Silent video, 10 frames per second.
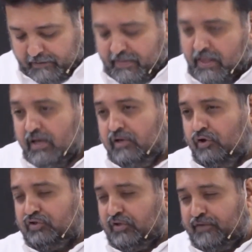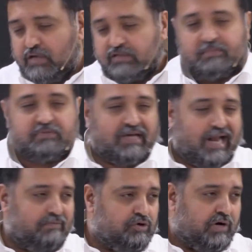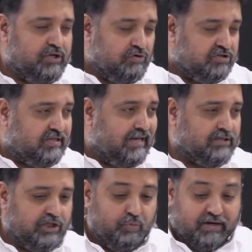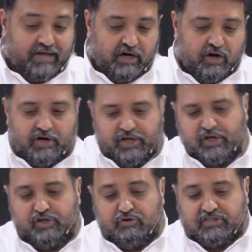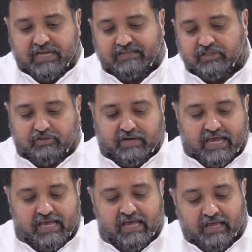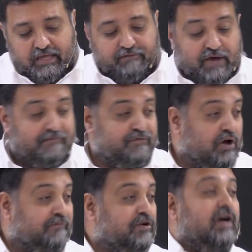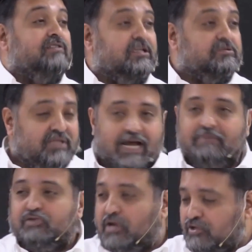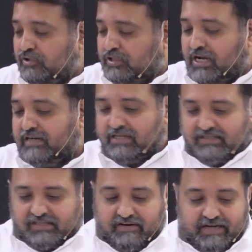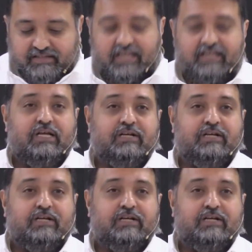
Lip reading: Those of you who are subscribed to our newsletter, you will get it on your newsletter today. If you have not subscribed to our newsletter, it's a great thing that you would